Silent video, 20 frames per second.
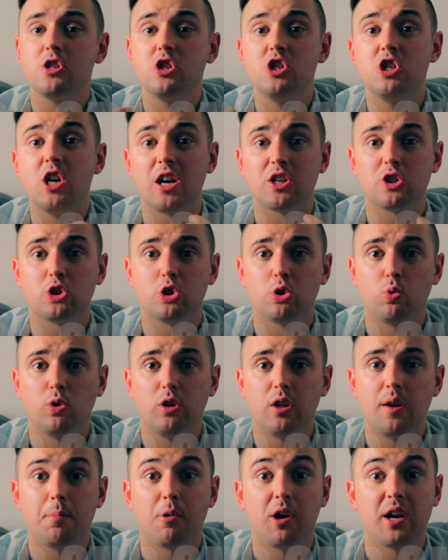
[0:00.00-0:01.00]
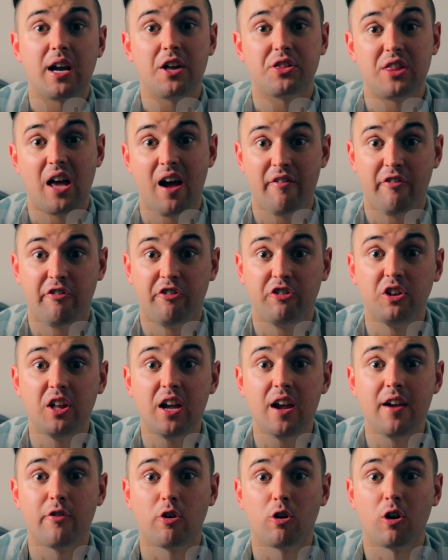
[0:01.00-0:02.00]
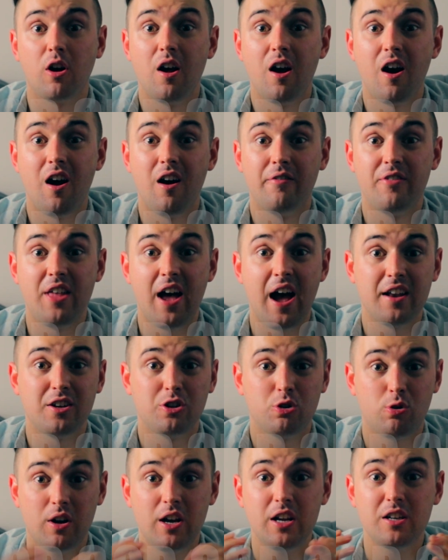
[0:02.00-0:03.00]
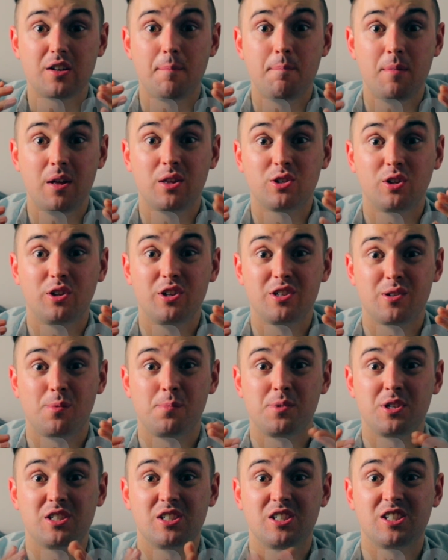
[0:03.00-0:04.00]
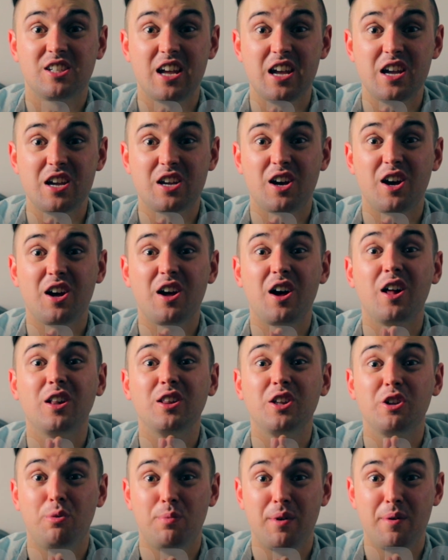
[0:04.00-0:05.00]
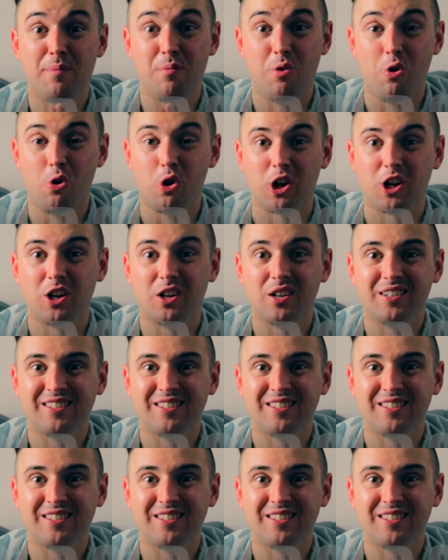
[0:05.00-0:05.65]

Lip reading: just to really bring out that flavor of that great mentalism steak a little bit more.